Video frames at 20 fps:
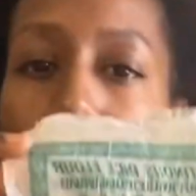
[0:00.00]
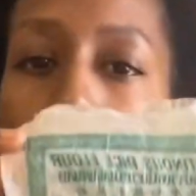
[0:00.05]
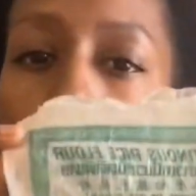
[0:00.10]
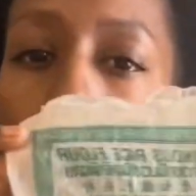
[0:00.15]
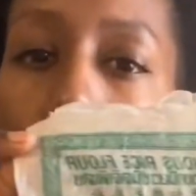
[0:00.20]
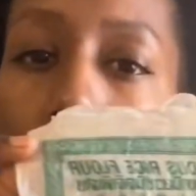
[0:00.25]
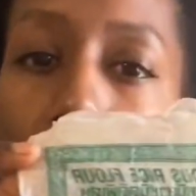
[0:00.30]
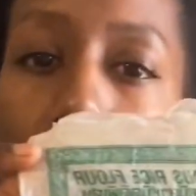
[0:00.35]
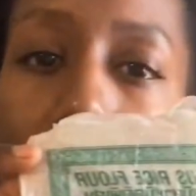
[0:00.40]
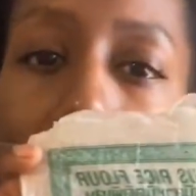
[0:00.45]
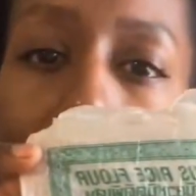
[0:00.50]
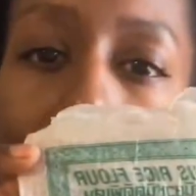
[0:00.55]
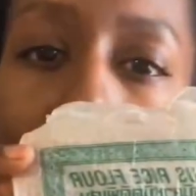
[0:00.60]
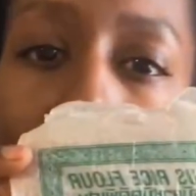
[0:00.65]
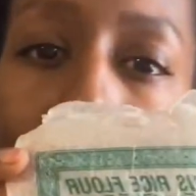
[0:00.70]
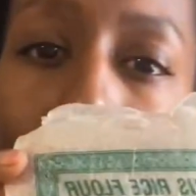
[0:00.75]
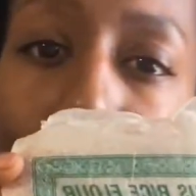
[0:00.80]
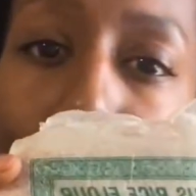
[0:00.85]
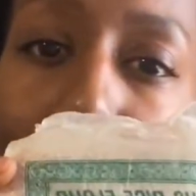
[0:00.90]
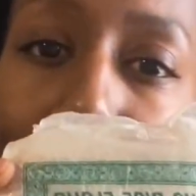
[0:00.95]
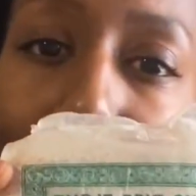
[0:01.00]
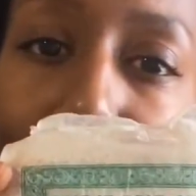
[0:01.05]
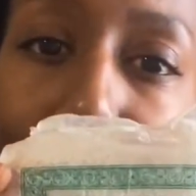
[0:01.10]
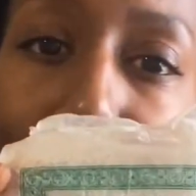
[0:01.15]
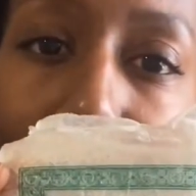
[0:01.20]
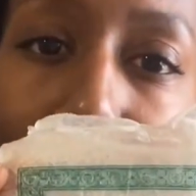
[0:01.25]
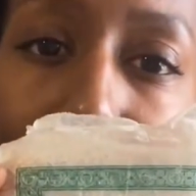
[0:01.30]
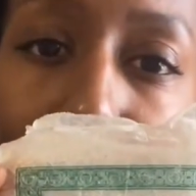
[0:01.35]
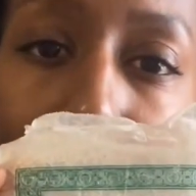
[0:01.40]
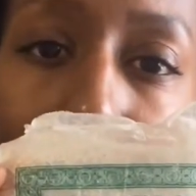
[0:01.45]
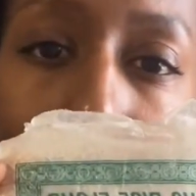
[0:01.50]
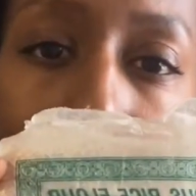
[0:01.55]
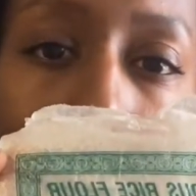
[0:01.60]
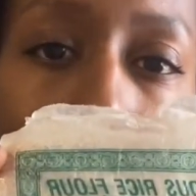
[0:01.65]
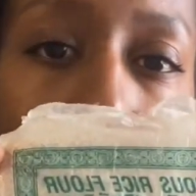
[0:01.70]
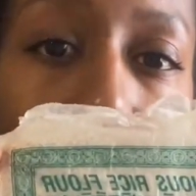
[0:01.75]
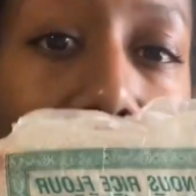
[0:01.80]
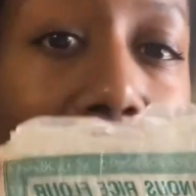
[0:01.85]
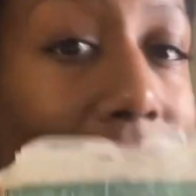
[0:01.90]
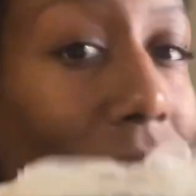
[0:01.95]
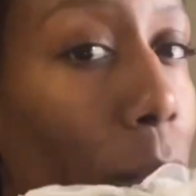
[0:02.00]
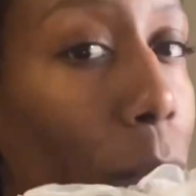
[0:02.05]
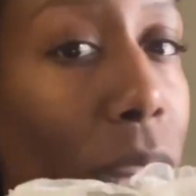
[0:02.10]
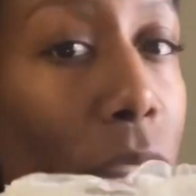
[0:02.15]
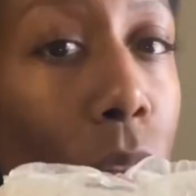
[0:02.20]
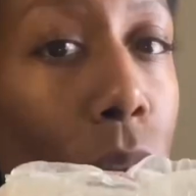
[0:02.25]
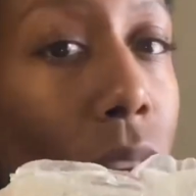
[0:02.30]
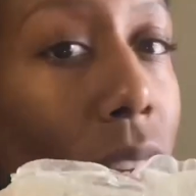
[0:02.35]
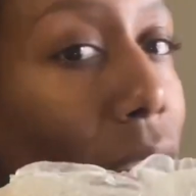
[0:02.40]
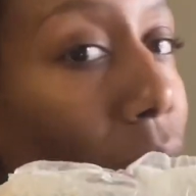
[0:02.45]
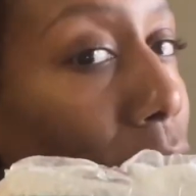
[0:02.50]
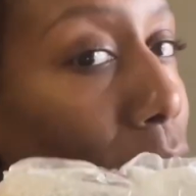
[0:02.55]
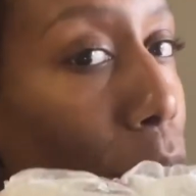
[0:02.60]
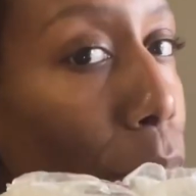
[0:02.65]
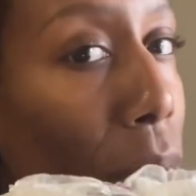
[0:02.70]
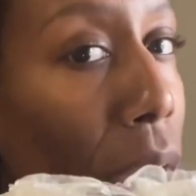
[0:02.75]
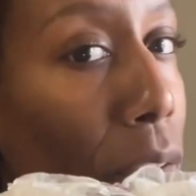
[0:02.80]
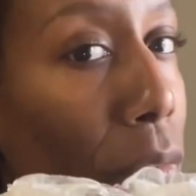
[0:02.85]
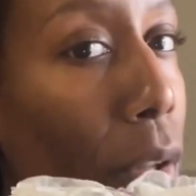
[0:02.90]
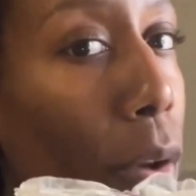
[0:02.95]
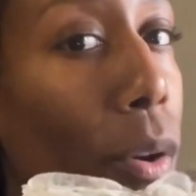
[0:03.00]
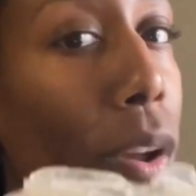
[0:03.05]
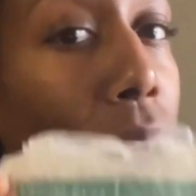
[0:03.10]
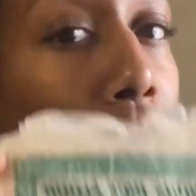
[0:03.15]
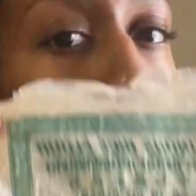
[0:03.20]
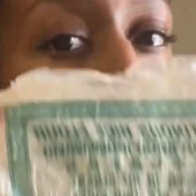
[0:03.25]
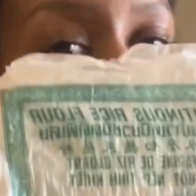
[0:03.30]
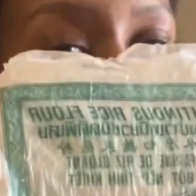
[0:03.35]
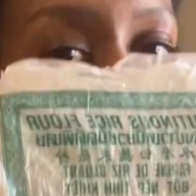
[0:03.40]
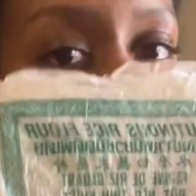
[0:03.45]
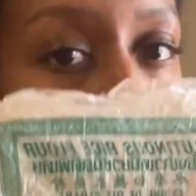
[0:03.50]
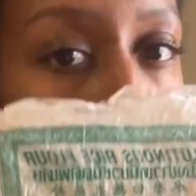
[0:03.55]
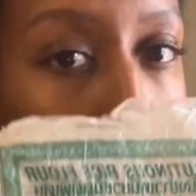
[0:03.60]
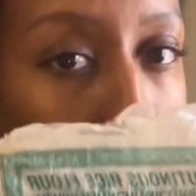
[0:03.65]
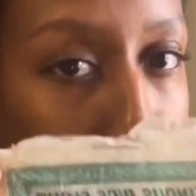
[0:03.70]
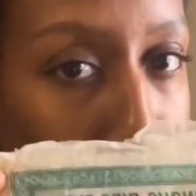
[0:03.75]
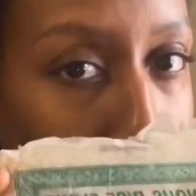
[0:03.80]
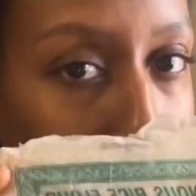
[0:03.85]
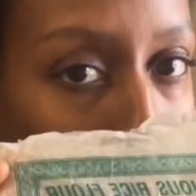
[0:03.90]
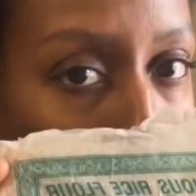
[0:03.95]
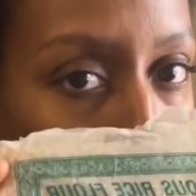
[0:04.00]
glutinous rice flour. It has to be gluten, not just rice flour, glutinous